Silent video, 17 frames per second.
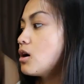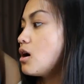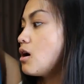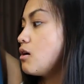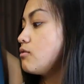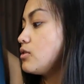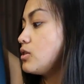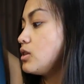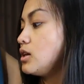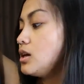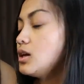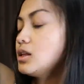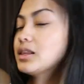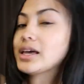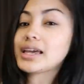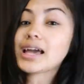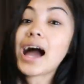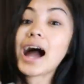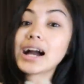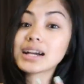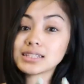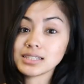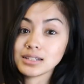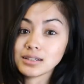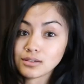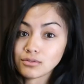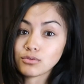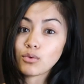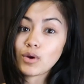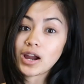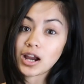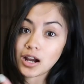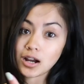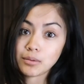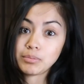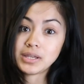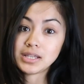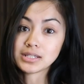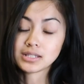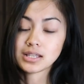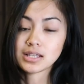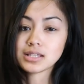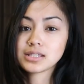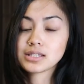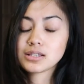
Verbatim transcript: of the like active wear pieces?